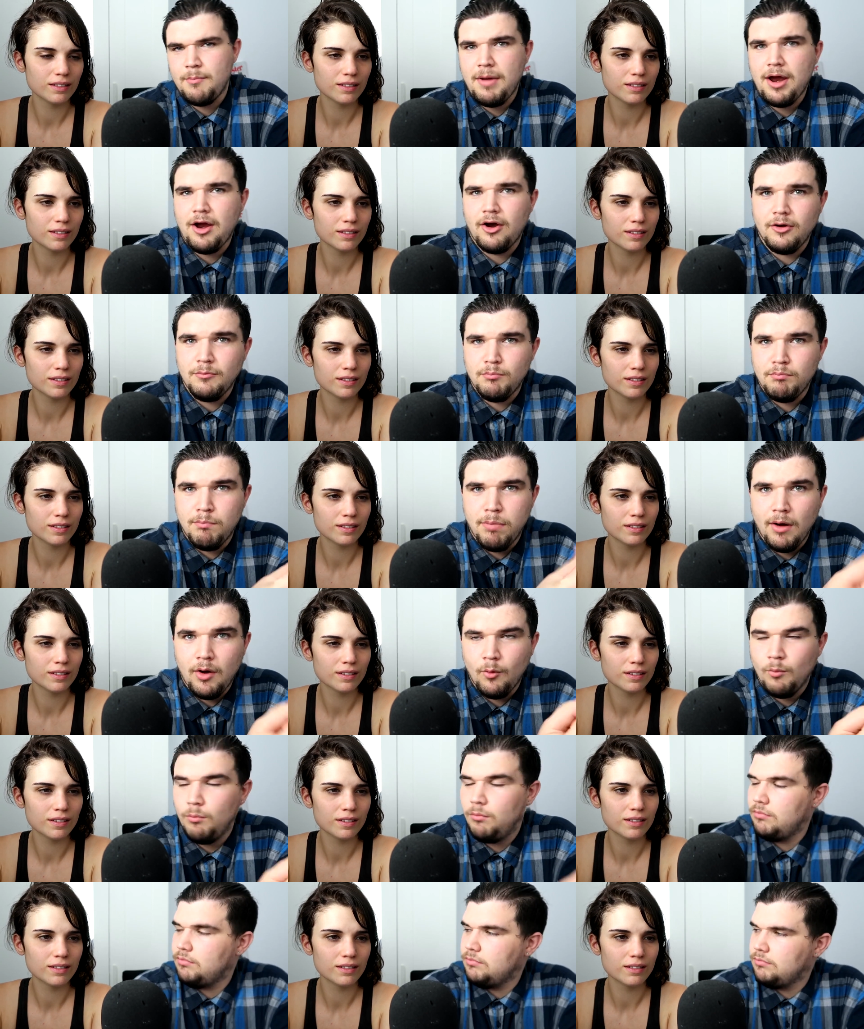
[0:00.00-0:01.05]
Speaker 1: get married,
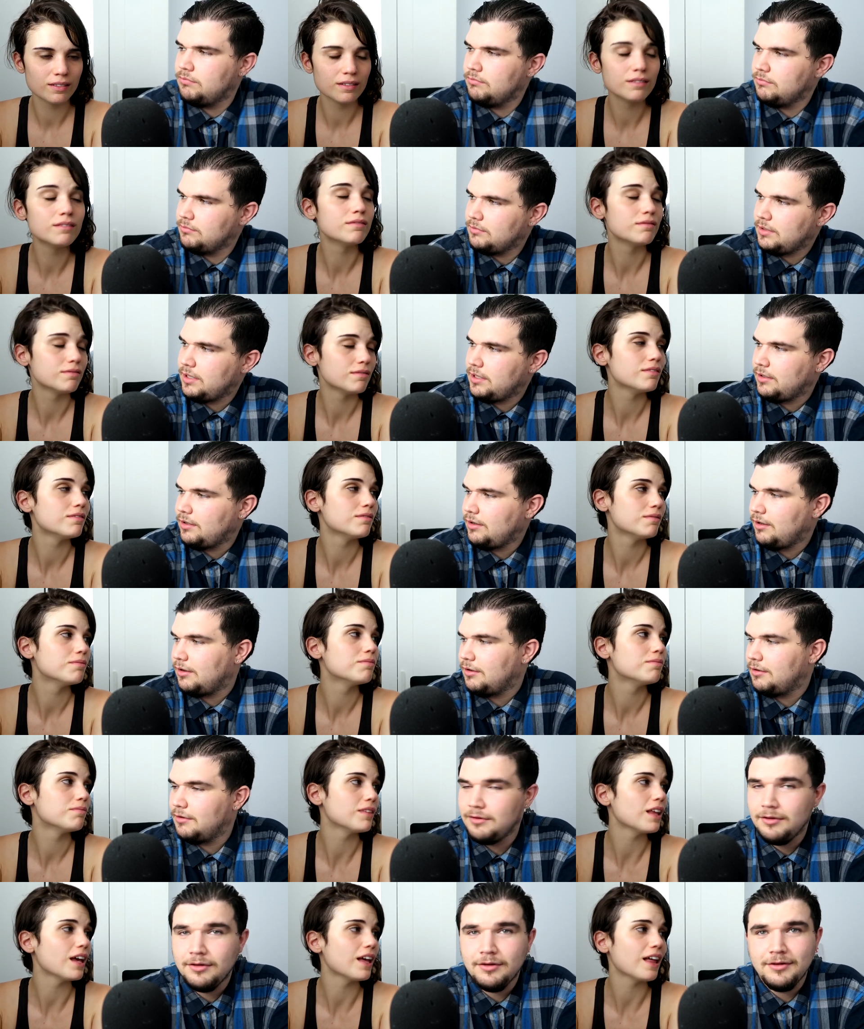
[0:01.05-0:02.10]
boom, there you go.
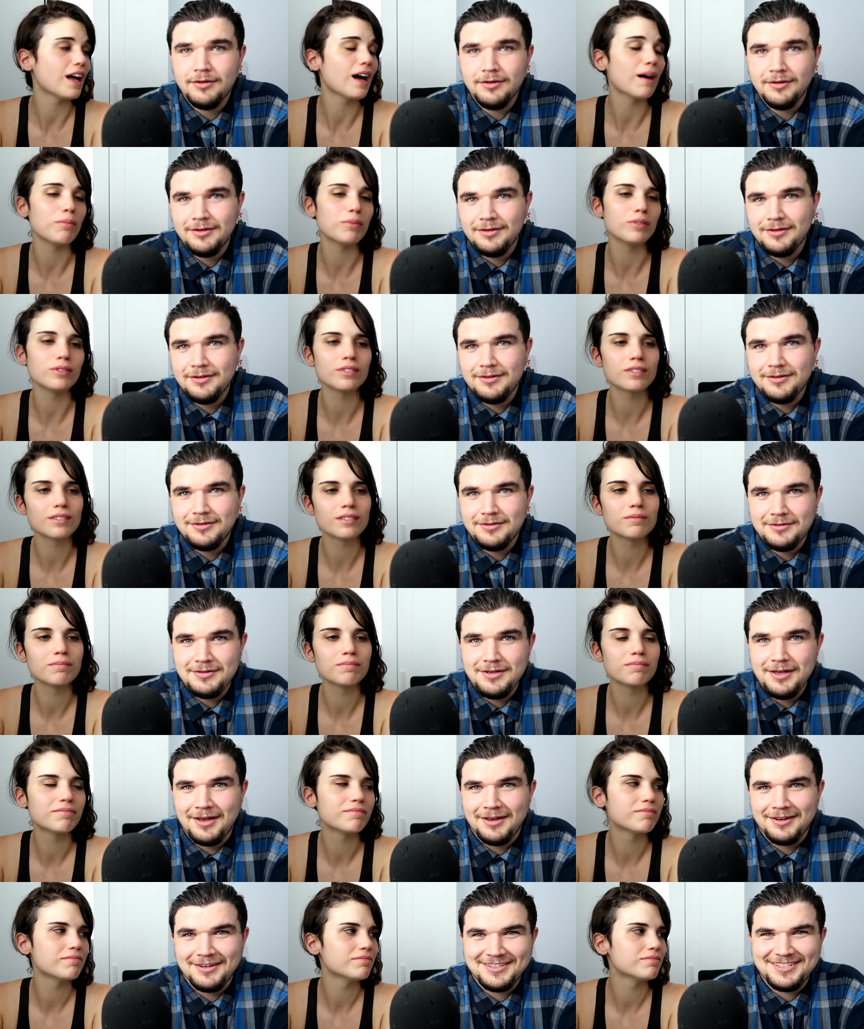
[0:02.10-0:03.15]
Yeah, that happens.
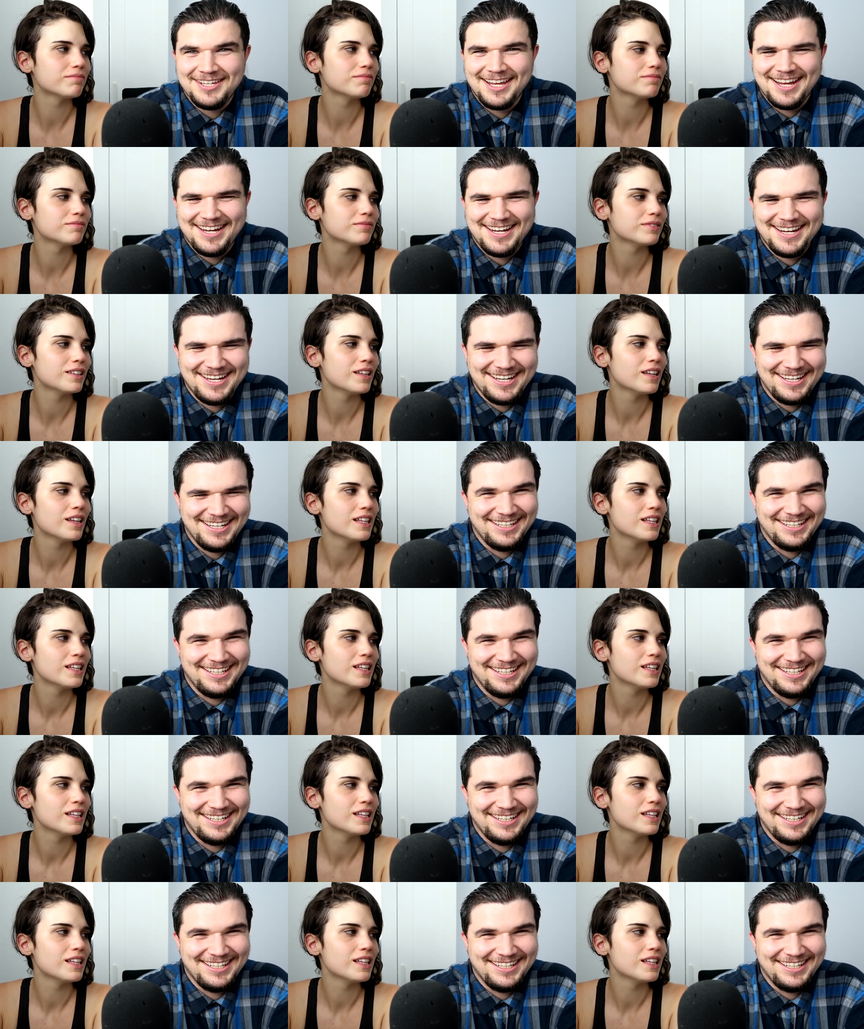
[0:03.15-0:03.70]
Yeah, exactly.